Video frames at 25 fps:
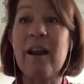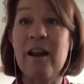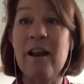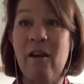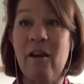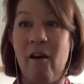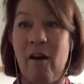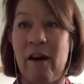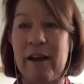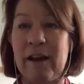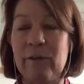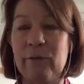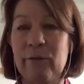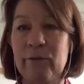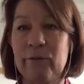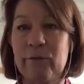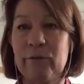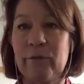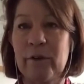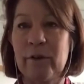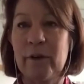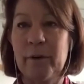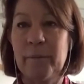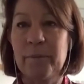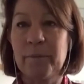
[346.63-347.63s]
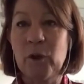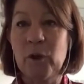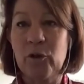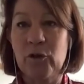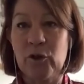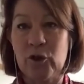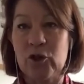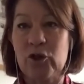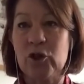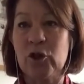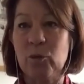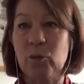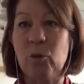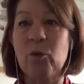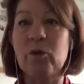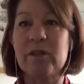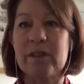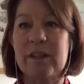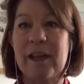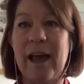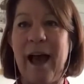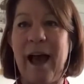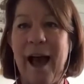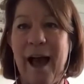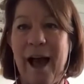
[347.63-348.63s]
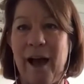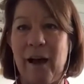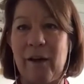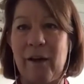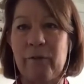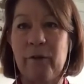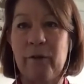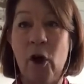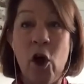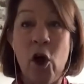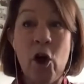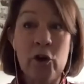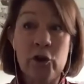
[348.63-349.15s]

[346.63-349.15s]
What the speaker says: life that you want to have.